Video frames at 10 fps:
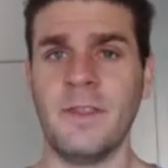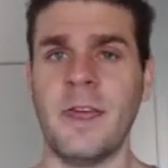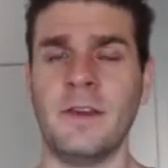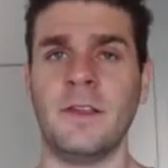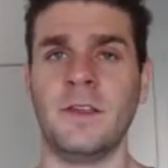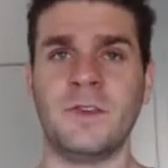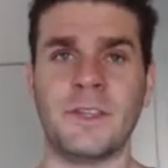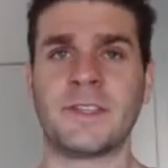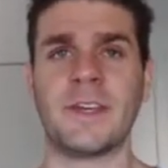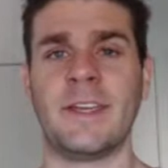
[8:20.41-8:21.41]
then you're
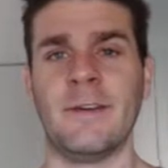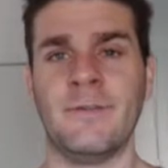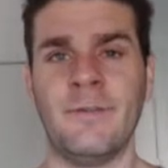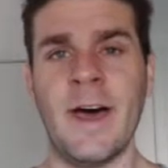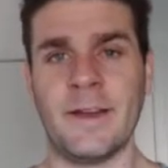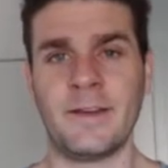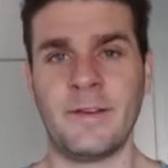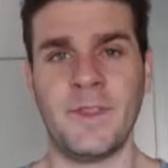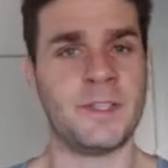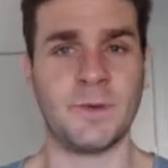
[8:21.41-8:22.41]
just going to get fat.
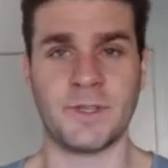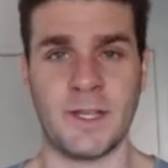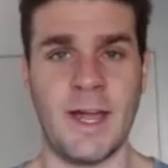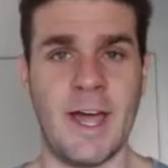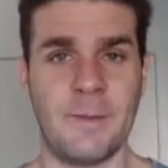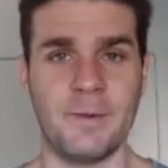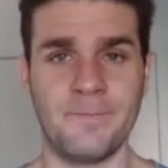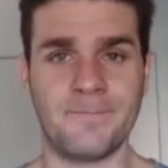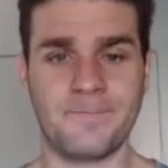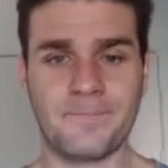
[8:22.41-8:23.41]
That's what's going to happen.